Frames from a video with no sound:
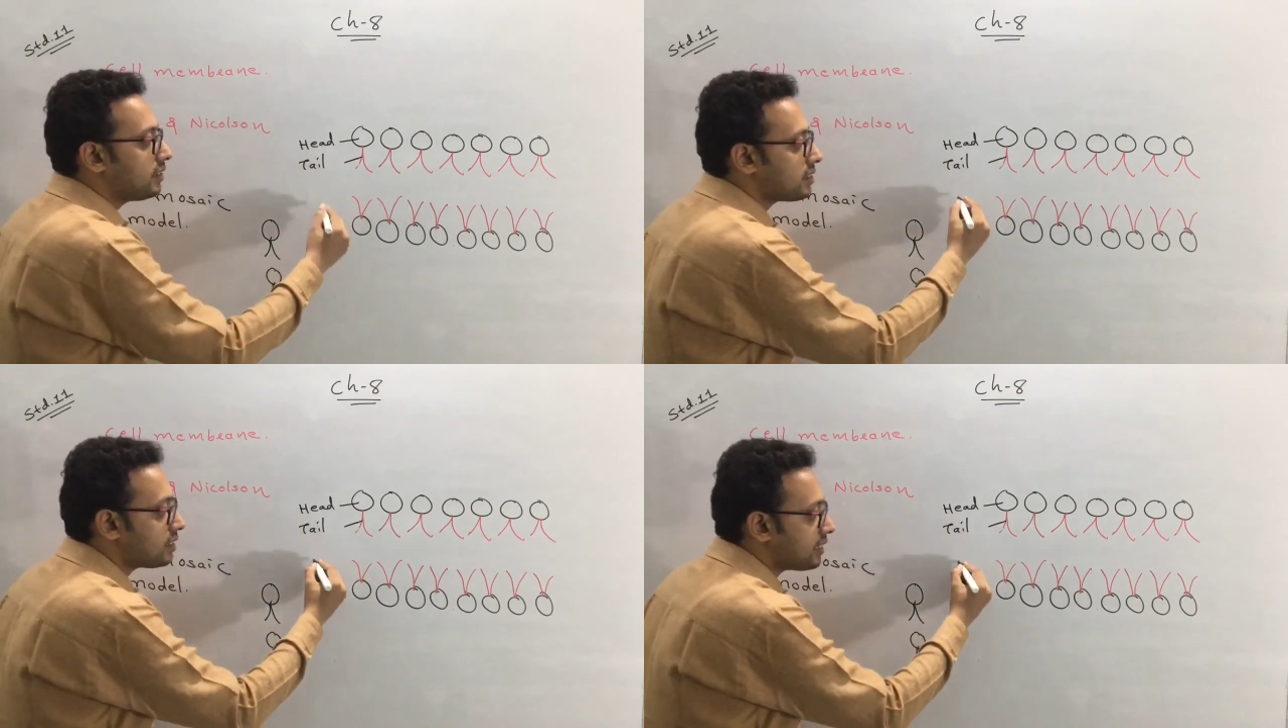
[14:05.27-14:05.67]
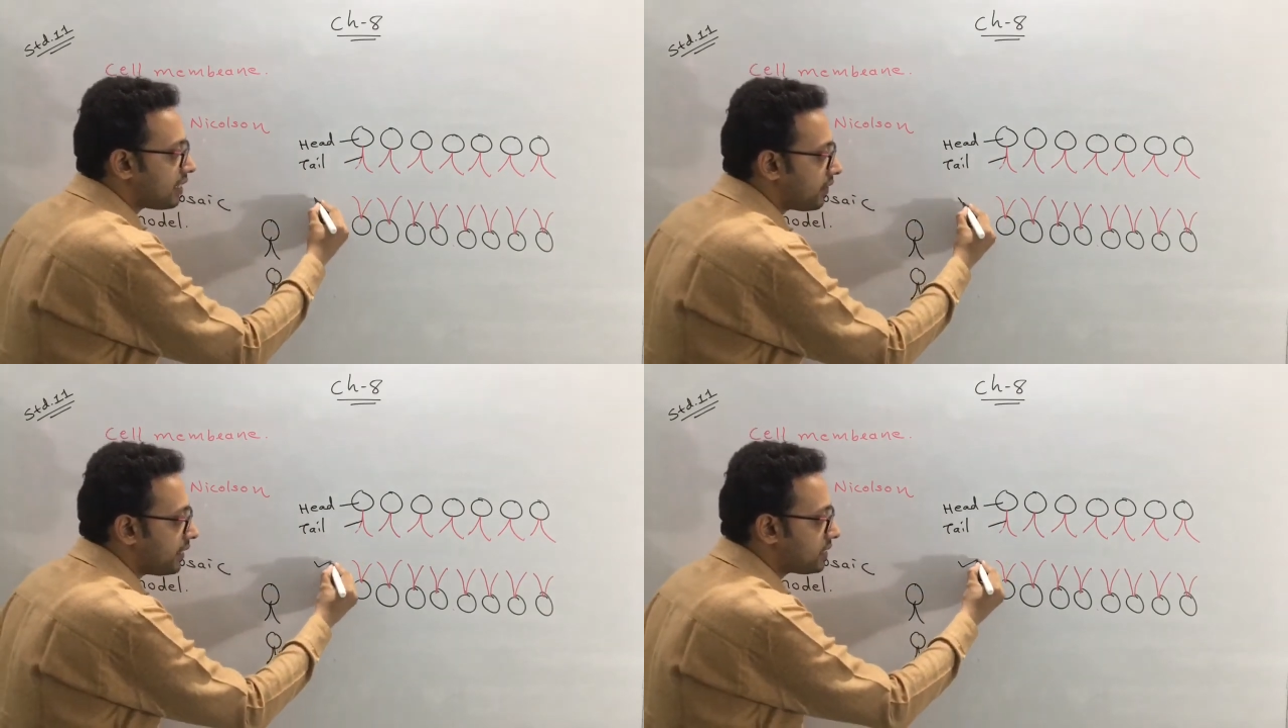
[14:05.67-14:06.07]
This is the
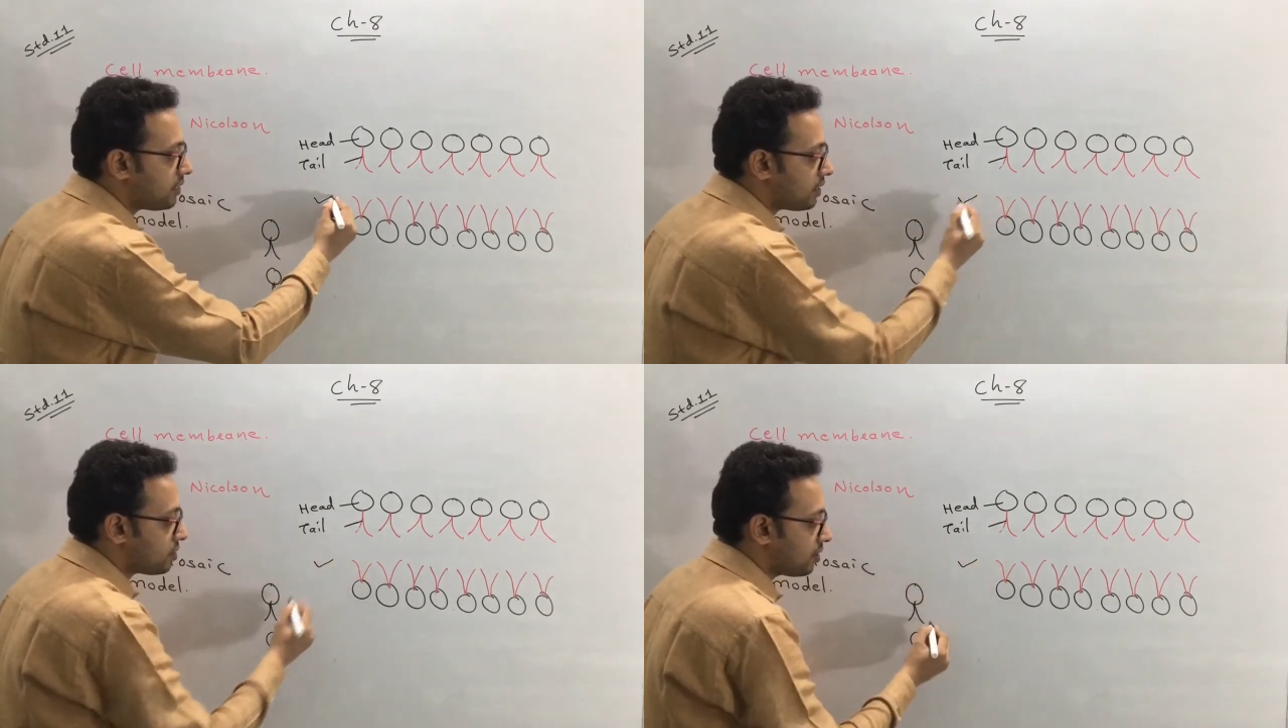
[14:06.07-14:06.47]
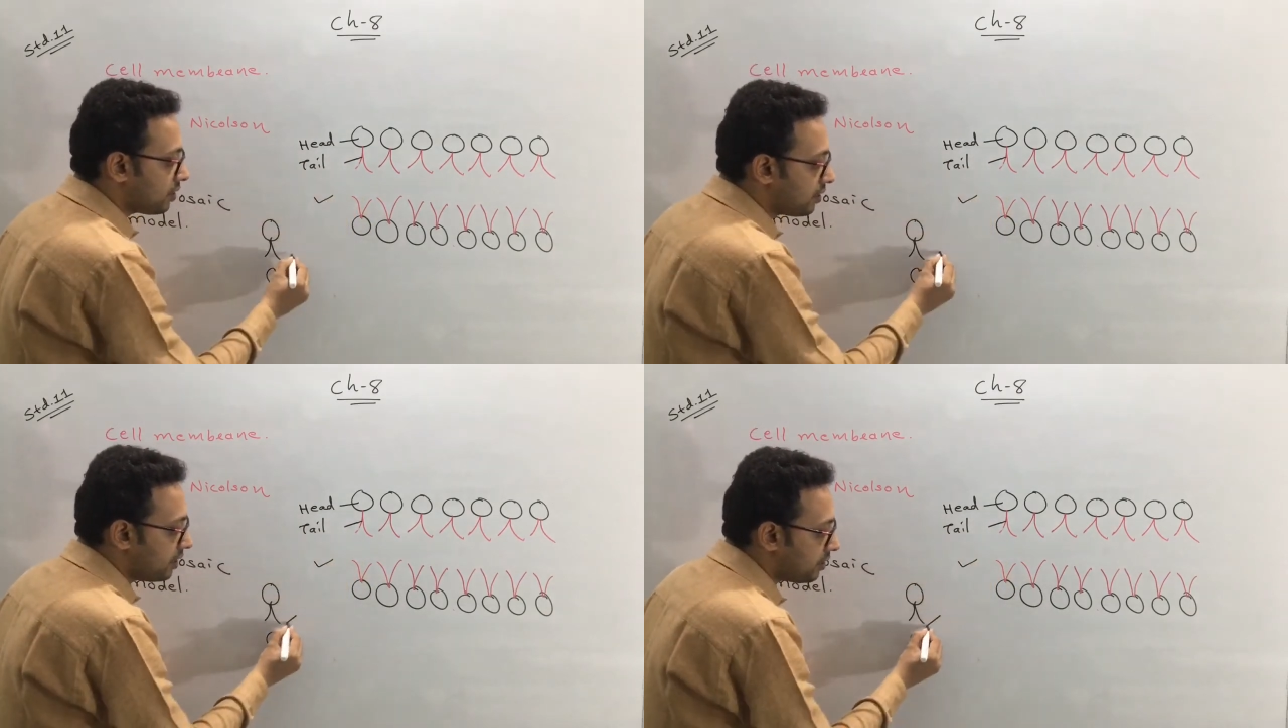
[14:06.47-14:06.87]
correct
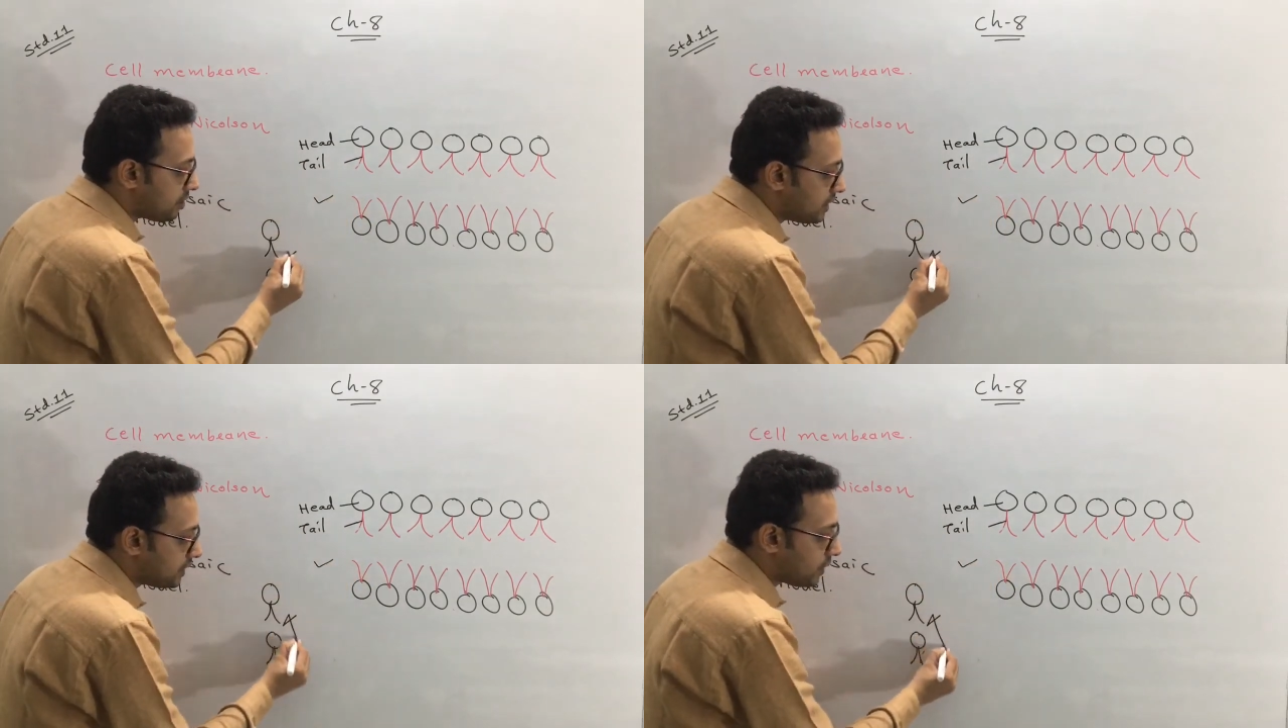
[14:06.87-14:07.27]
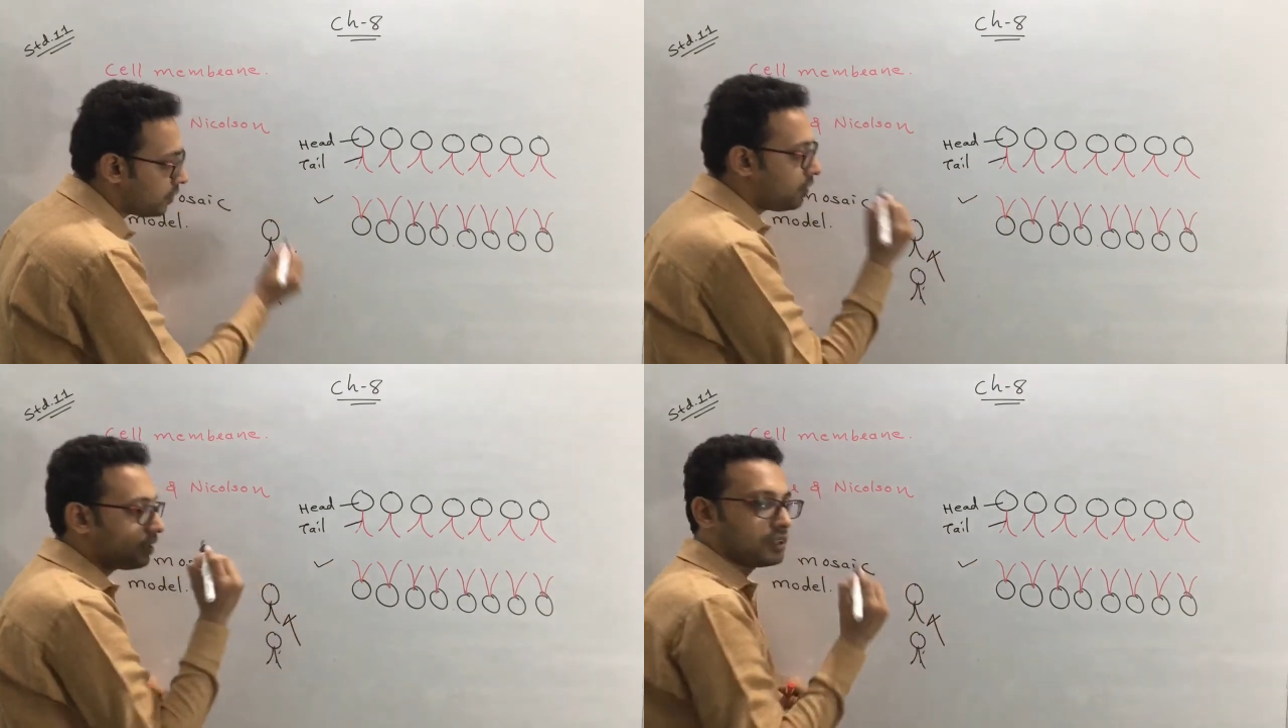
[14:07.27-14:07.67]
structure. This is
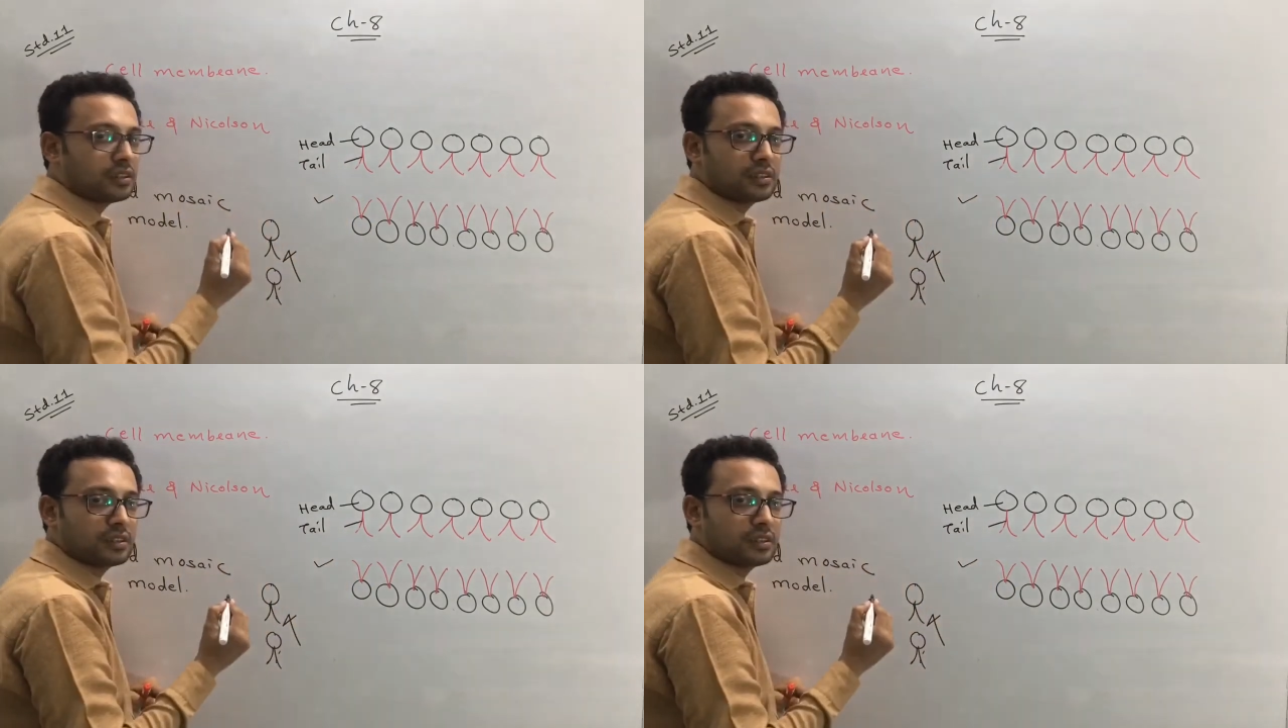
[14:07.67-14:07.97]
wrong.